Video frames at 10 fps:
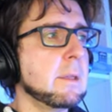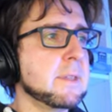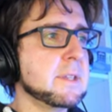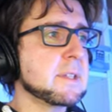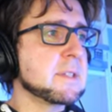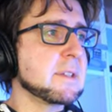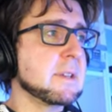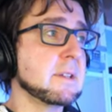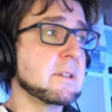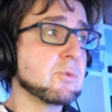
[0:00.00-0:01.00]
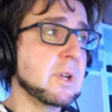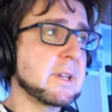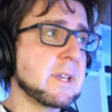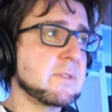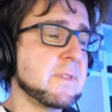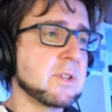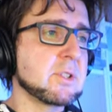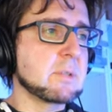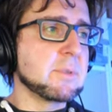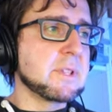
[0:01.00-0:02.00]
This is a really nice
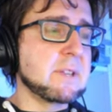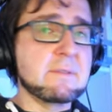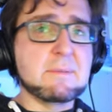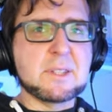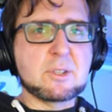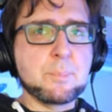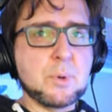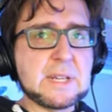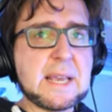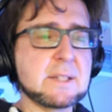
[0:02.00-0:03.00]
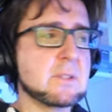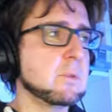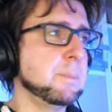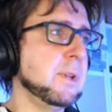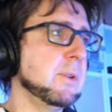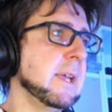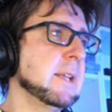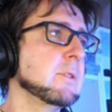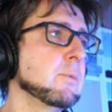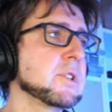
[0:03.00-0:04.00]
function that was at some point added to
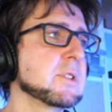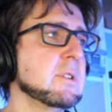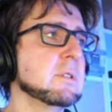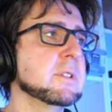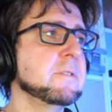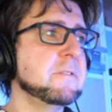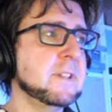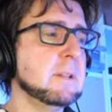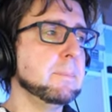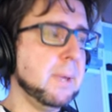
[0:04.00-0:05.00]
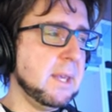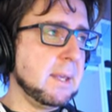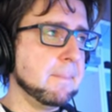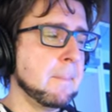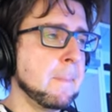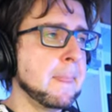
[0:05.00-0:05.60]
PICO-8, which is called fillP.